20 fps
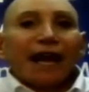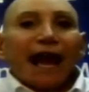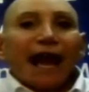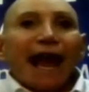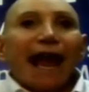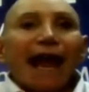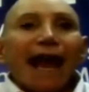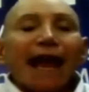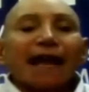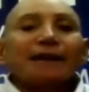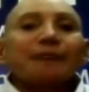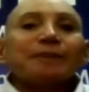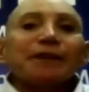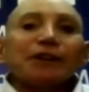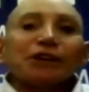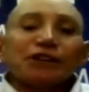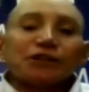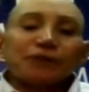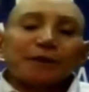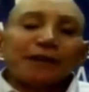And
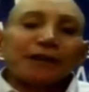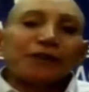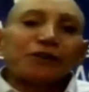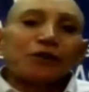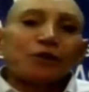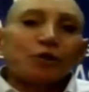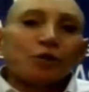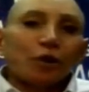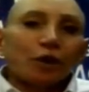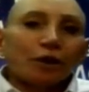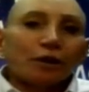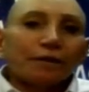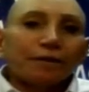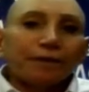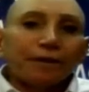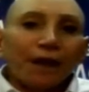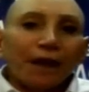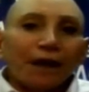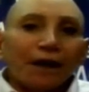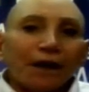because we can do
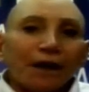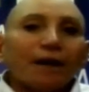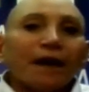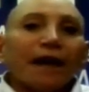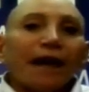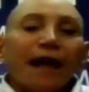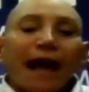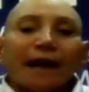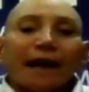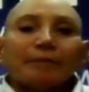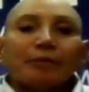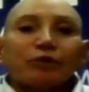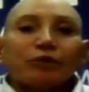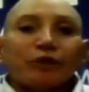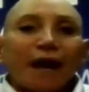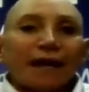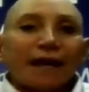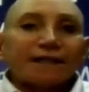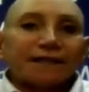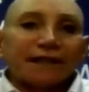workflow and
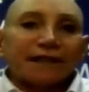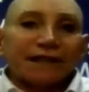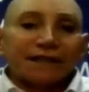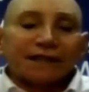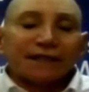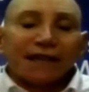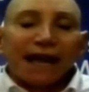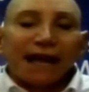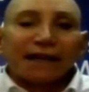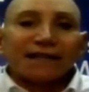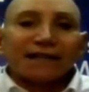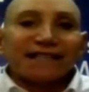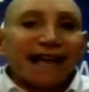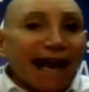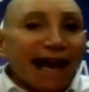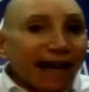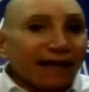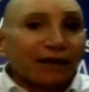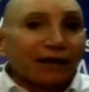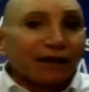process that
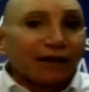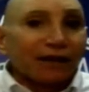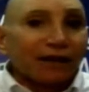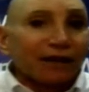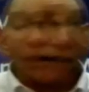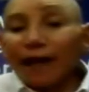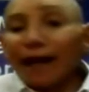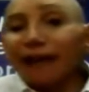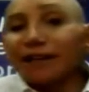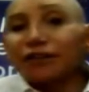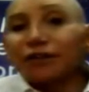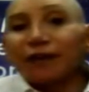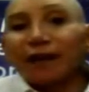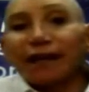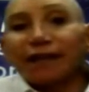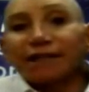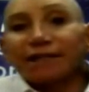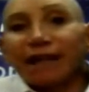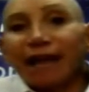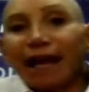data or that
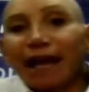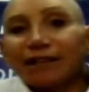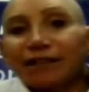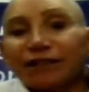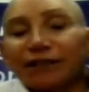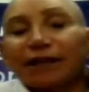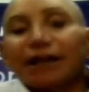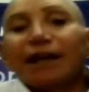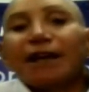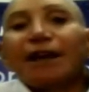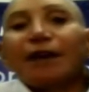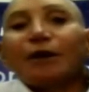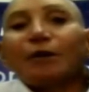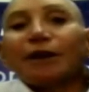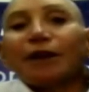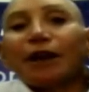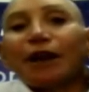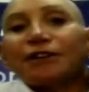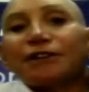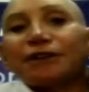transaction,
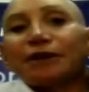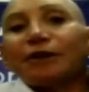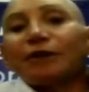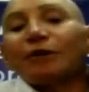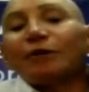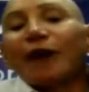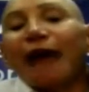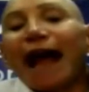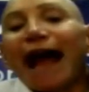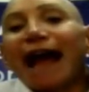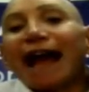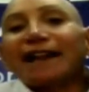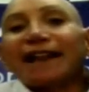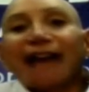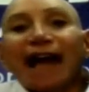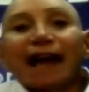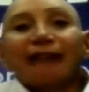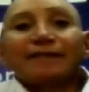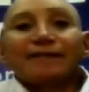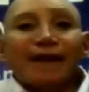we also add
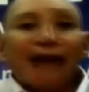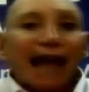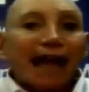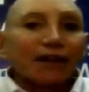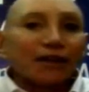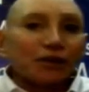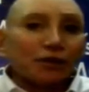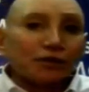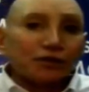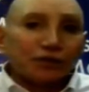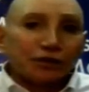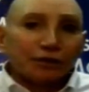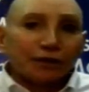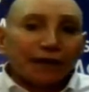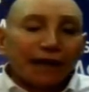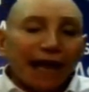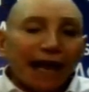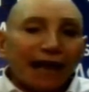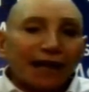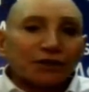that value to
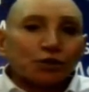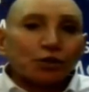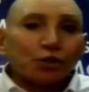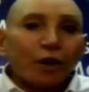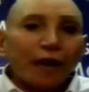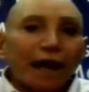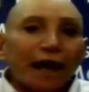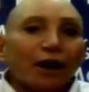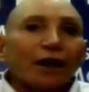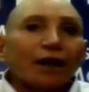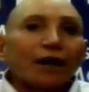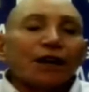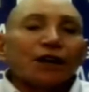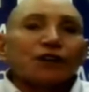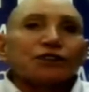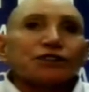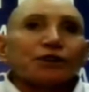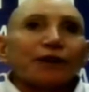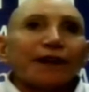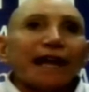it as well,
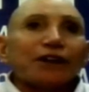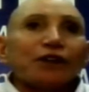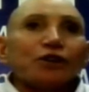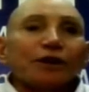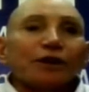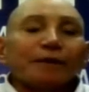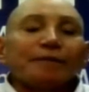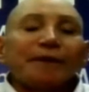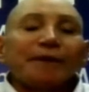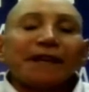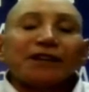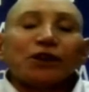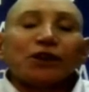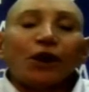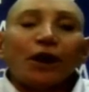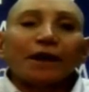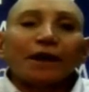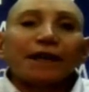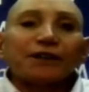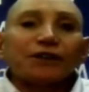so that you can be
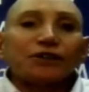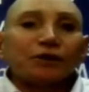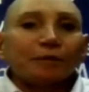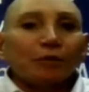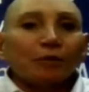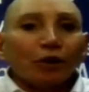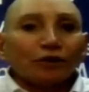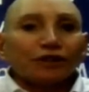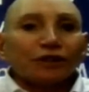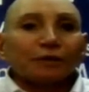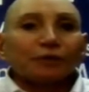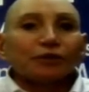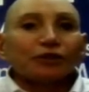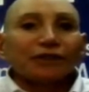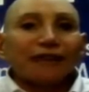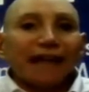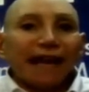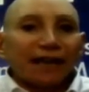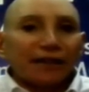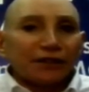talking to multiple
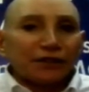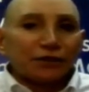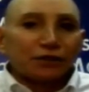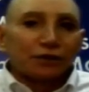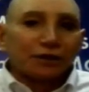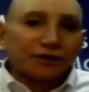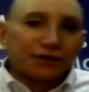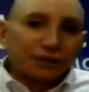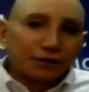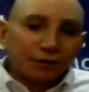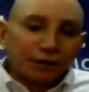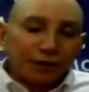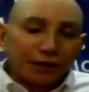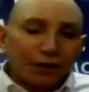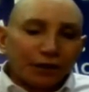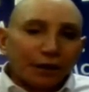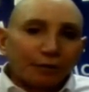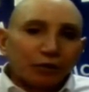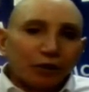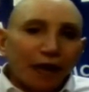data sources with
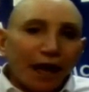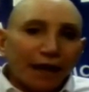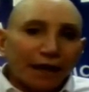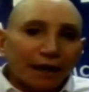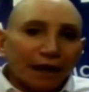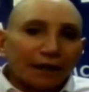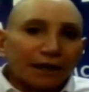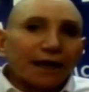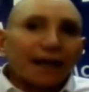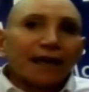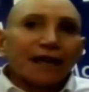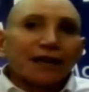our product,